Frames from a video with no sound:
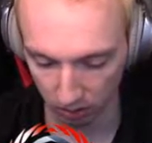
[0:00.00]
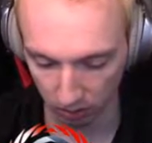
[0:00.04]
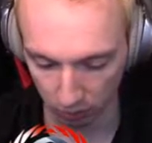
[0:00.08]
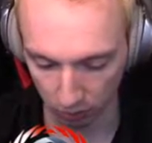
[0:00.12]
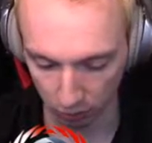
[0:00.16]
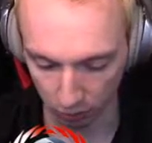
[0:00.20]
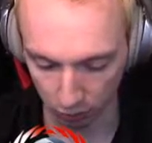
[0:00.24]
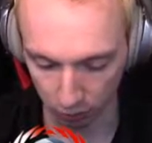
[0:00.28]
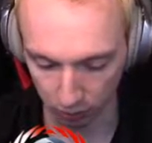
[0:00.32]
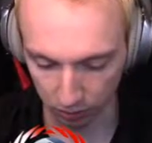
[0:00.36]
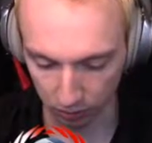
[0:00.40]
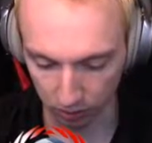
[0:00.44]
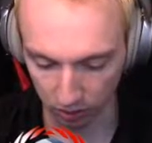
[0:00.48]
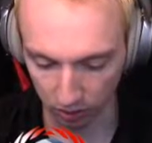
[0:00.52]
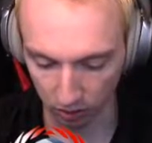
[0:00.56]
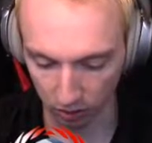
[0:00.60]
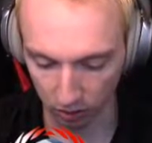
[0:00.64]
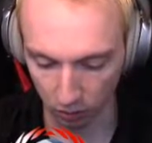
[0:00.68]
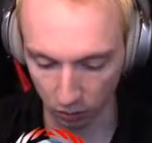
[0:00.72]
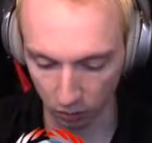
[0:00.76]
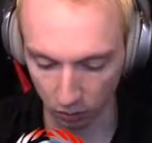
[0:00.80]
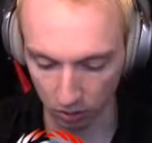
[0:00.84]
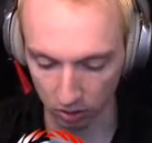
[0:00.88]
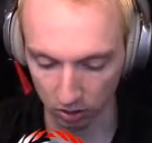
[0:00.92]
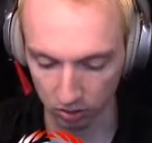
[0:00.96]
Once we turn the
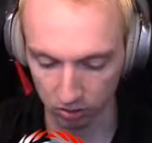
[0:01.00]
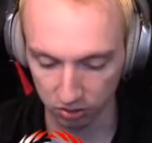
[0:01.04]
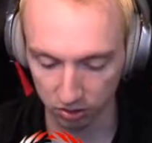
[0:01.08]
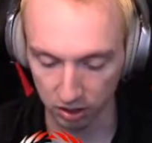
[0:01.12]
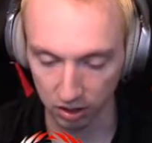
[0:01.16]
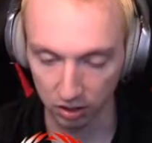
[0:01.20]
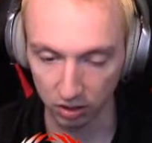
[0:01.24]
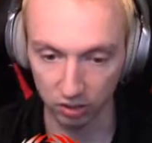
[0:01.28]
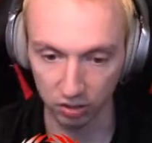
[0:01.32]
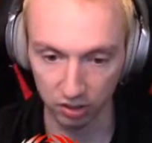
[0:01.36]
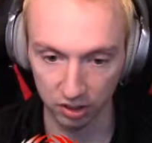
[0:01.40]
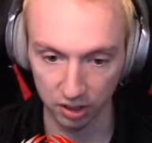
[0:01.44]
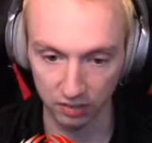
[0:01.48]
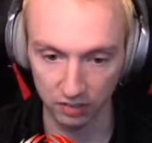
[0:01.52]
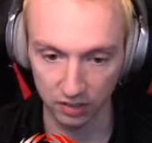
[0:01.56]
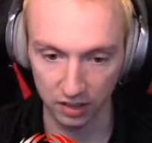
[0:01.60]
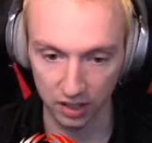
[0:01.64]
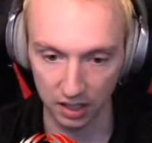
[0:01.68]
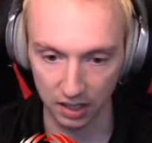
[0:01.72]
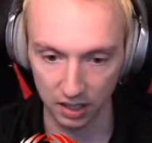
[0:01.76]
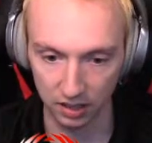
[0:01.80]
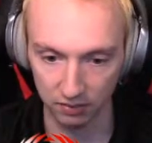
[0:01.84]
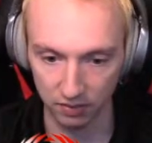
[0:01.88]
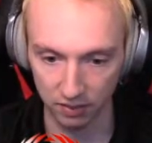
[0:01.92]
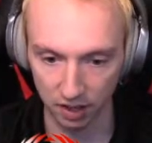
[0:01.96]
corner, stay safe to
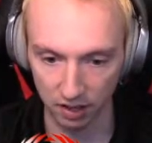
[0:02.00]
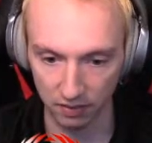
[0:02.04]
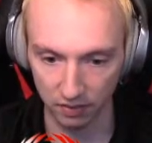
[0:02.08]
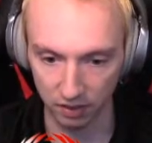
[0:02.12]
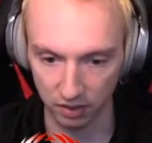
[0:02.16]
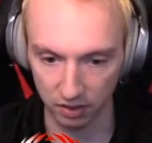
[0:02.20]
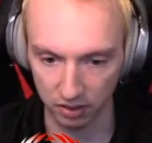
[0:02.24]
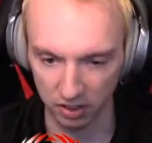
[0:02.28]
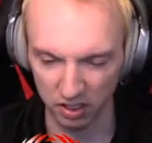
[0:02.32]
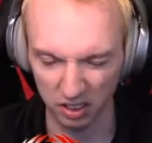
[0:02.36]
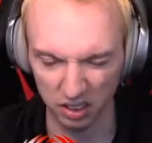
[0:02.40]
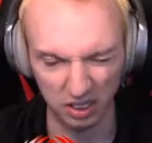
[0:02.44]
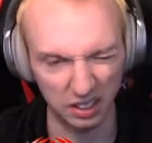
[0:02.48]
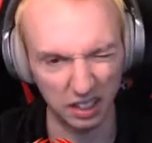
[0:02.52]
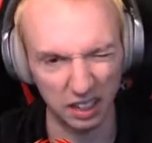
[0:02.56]
8,500.